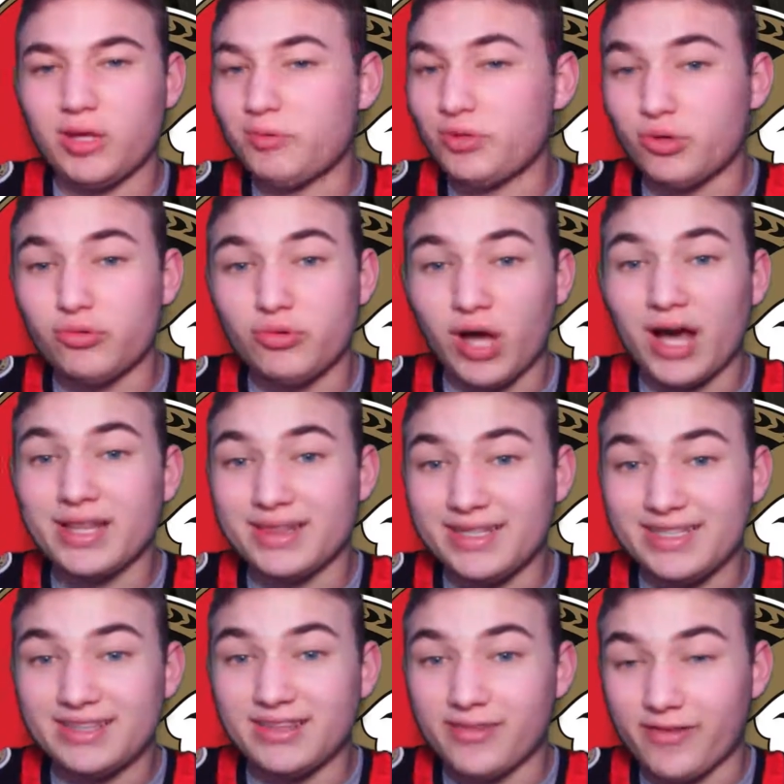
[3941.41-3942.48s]
We do not
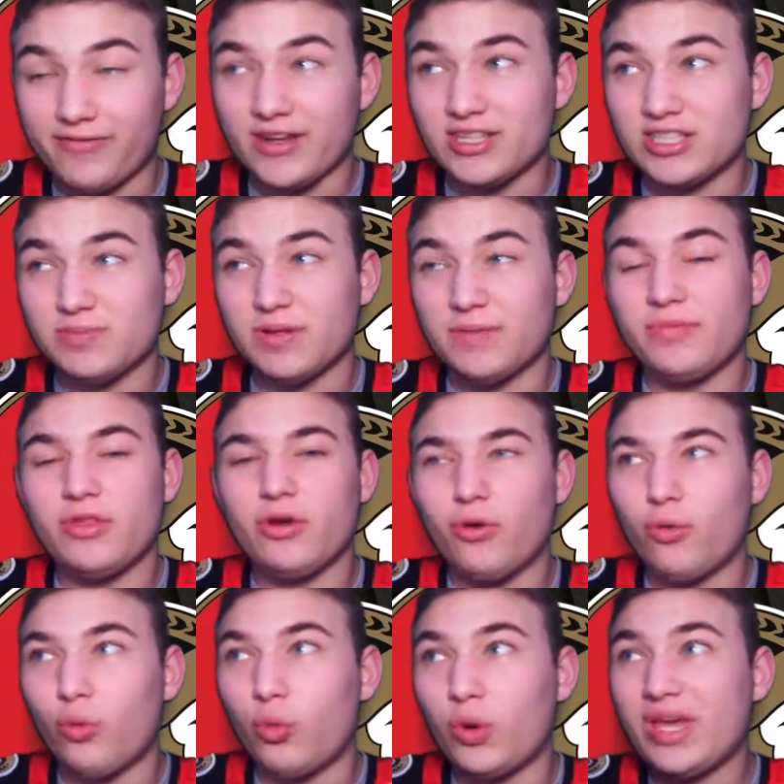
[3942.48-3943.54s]
need the defenseman.
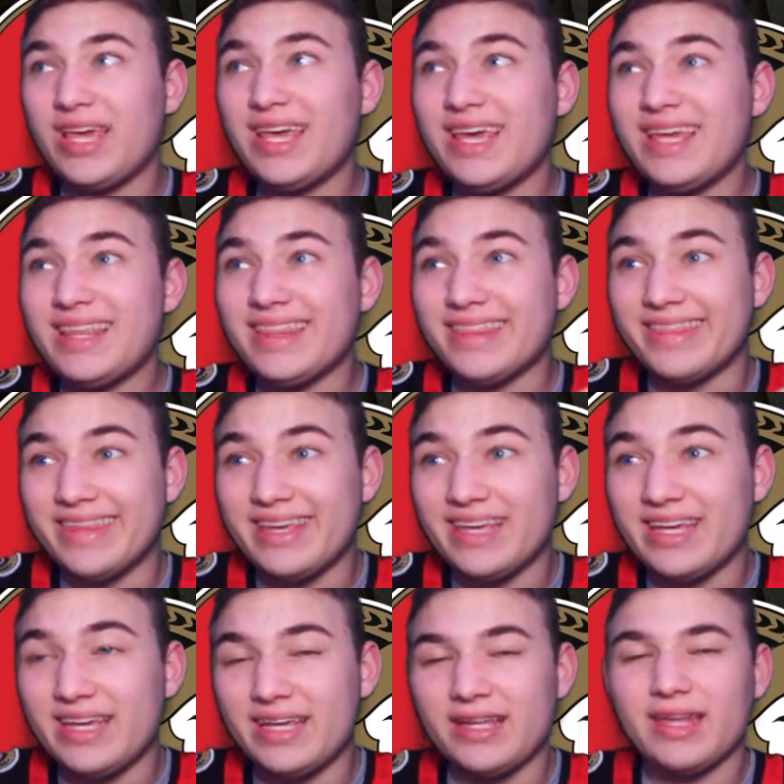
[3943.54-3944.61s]
We
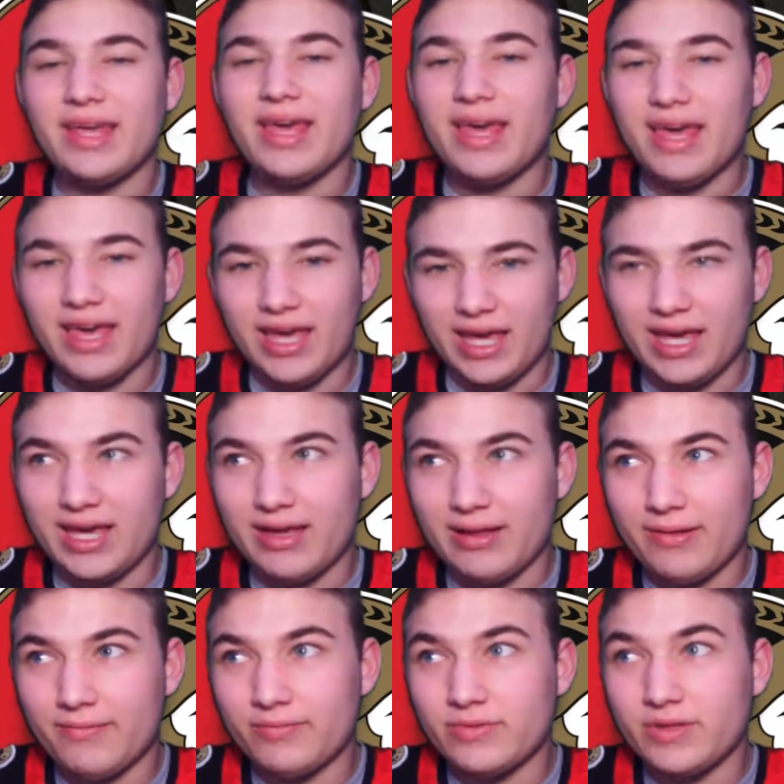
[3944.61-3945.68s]
need
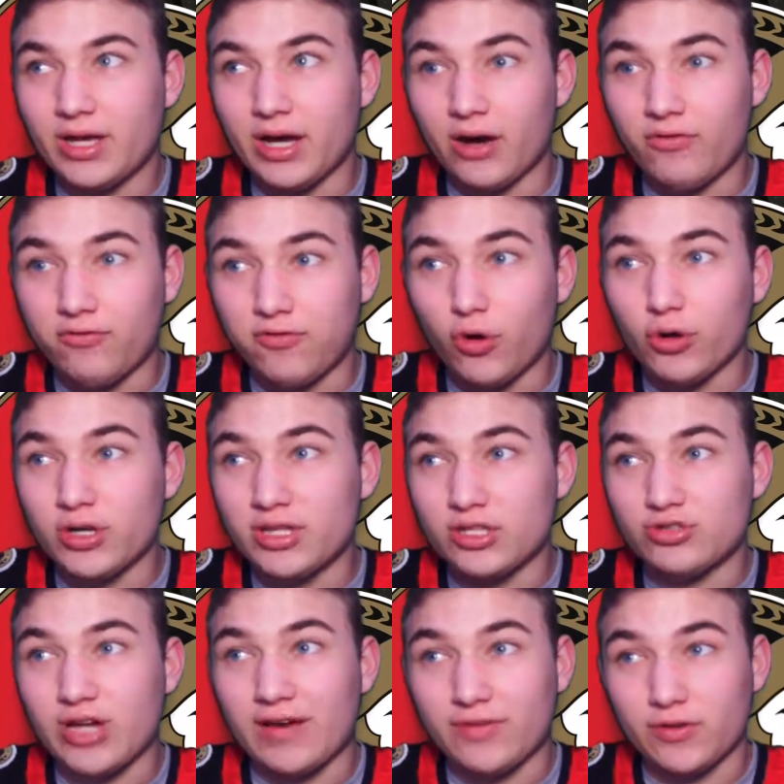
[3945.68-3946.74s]
a forward in the
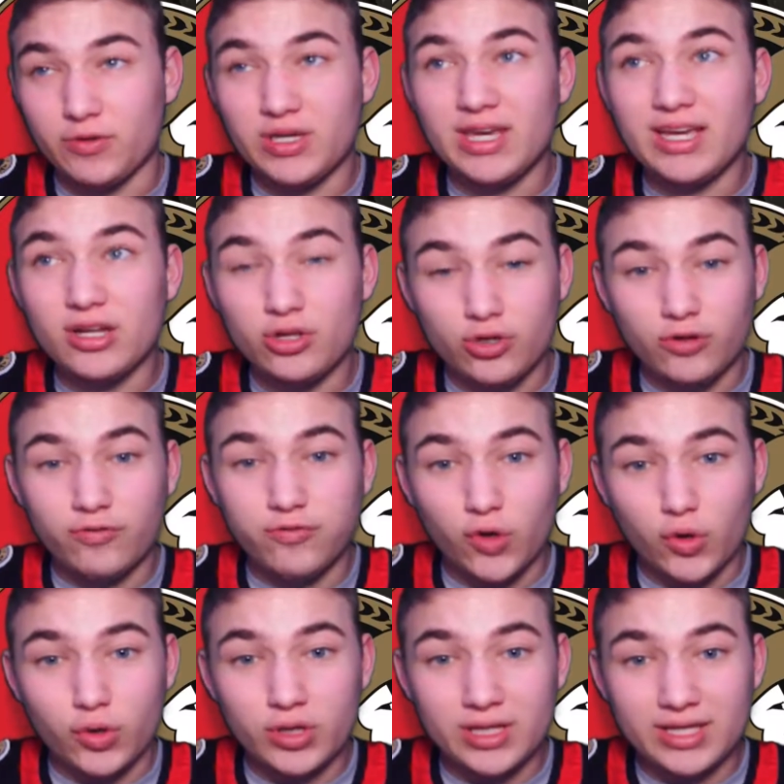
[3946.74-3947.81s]
draft. If we can get a good
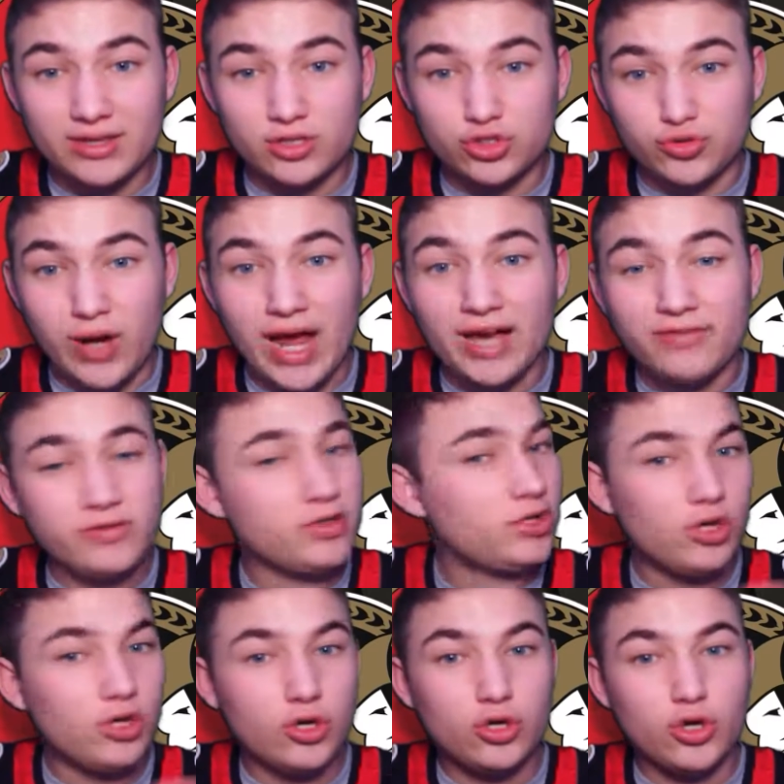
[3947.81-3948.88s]
forward in the draft,
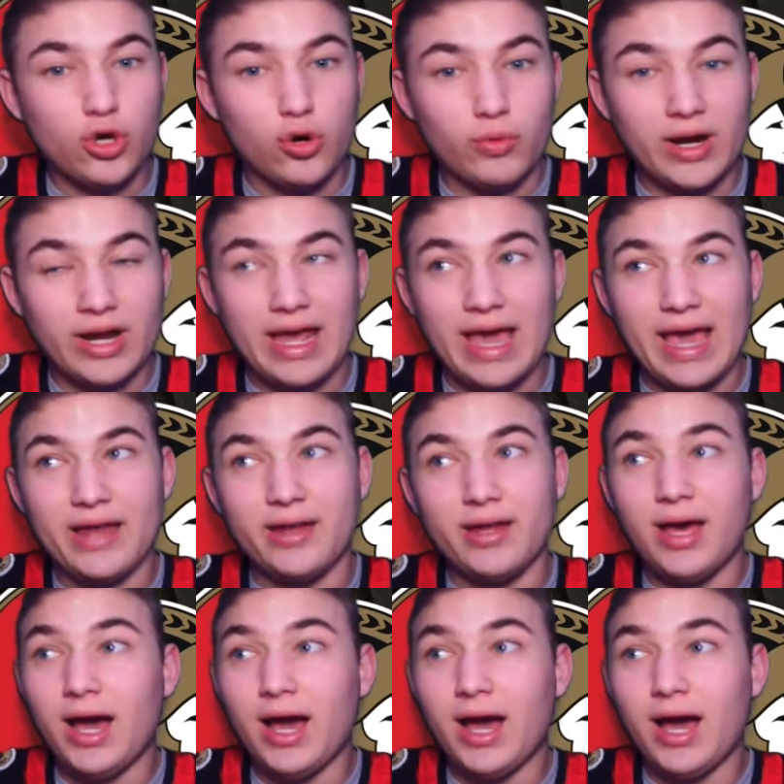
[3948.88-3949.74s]
go right ahead.